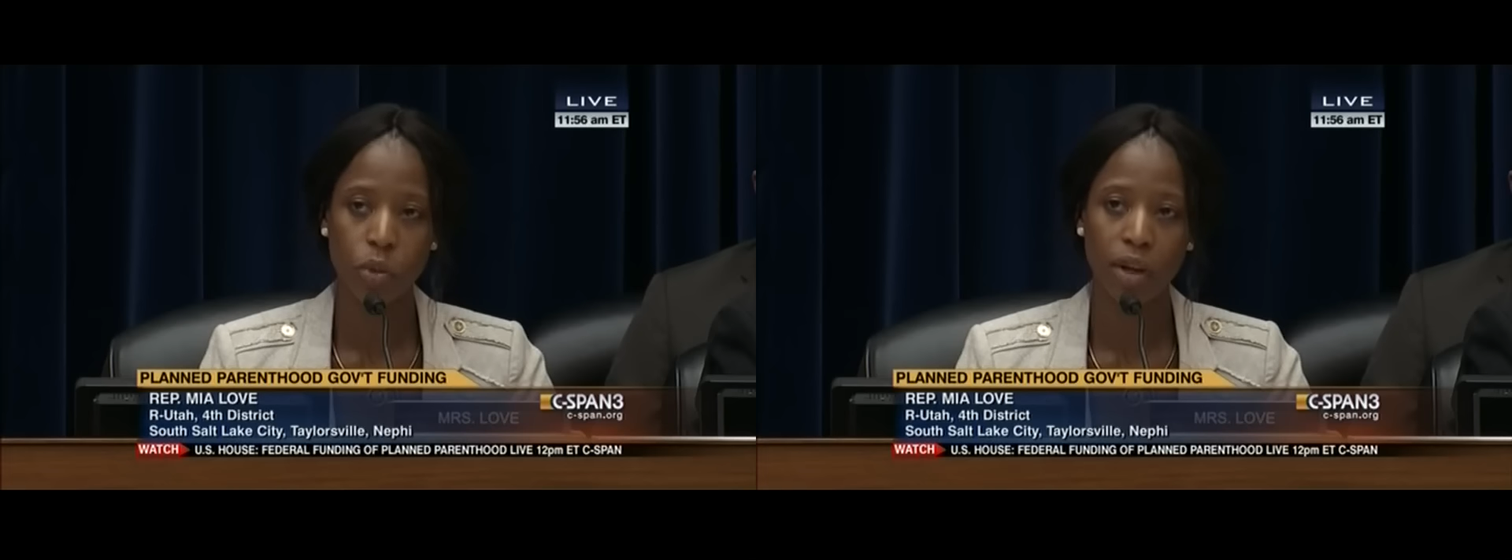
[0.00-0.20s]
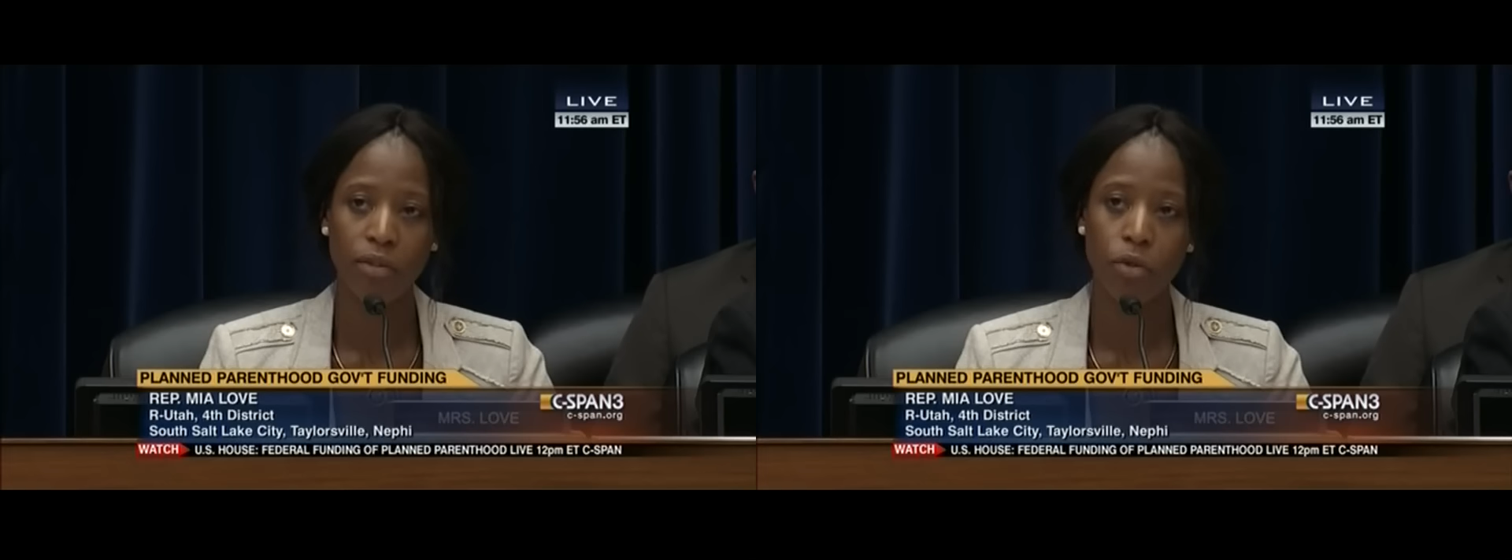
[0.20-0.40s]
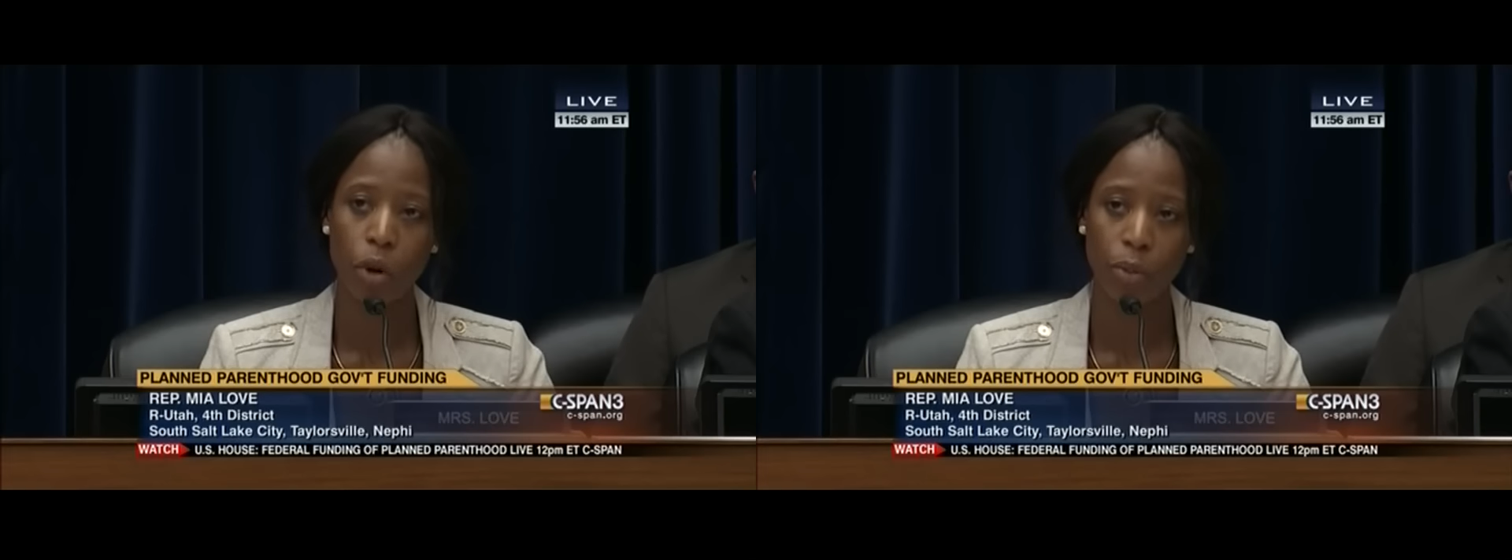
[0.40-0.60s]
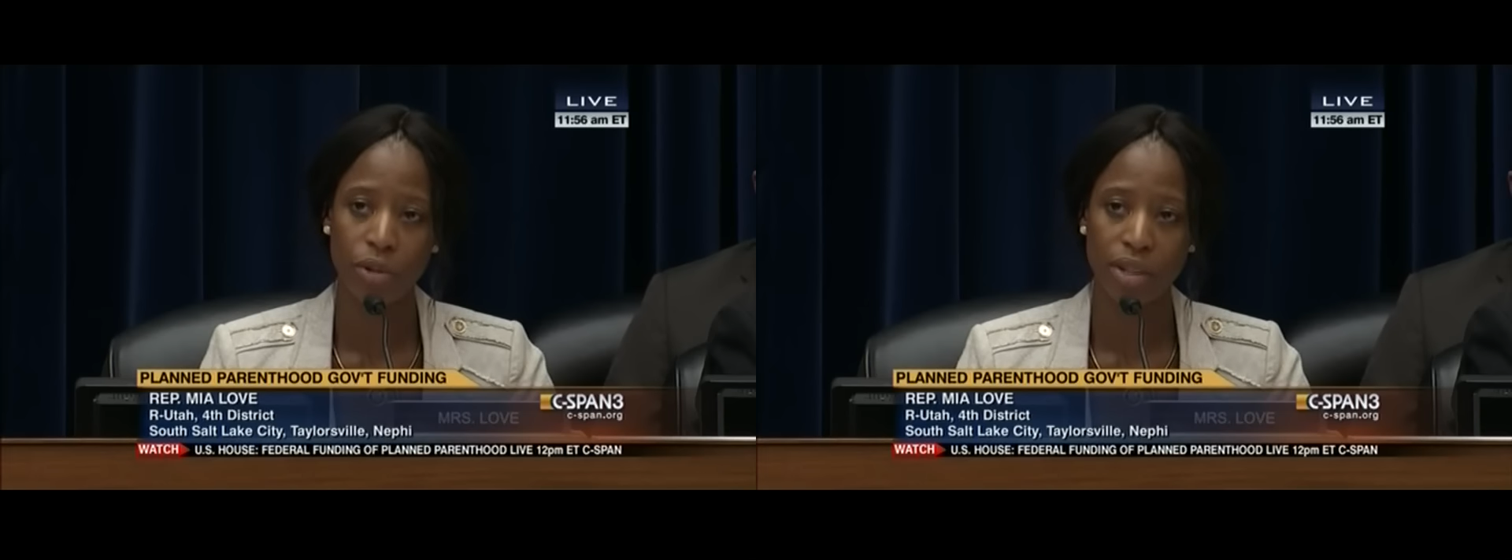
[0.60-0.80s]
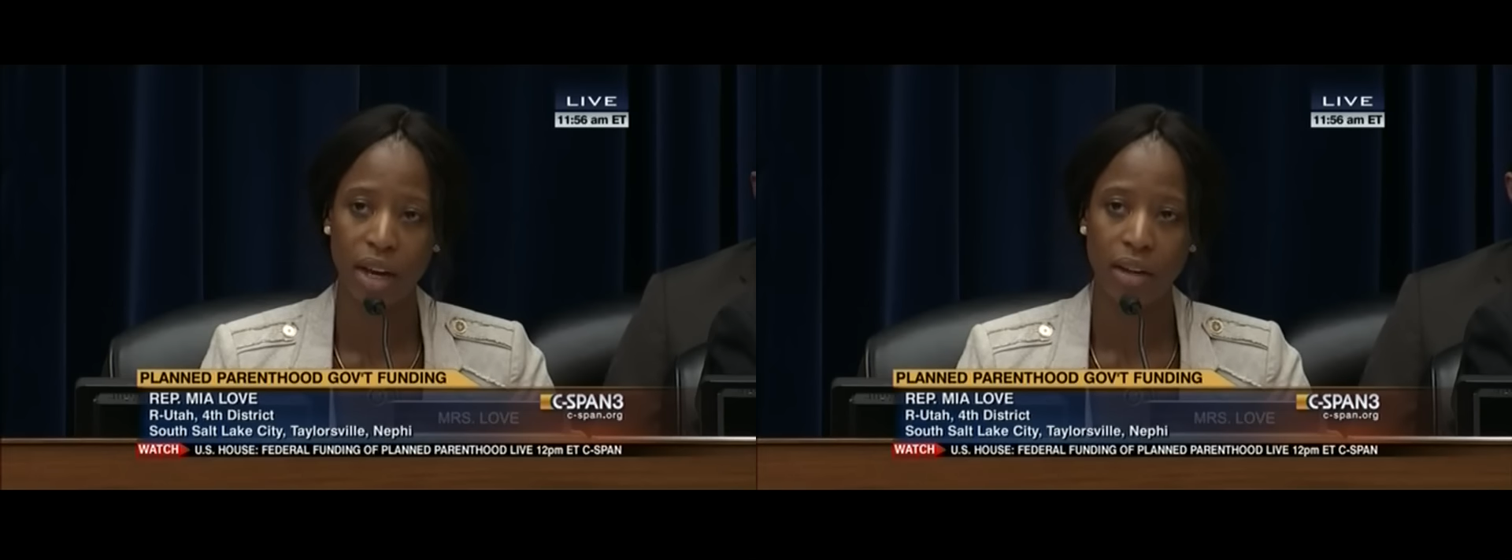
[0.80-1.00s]

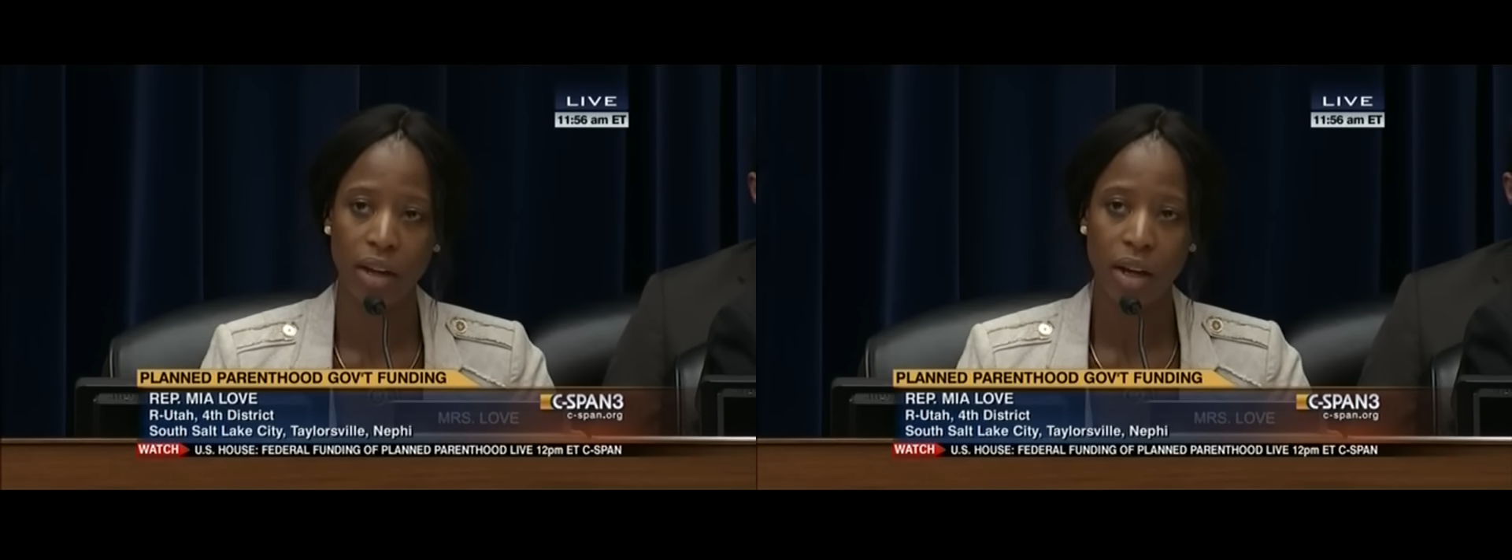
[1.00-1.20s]
24%.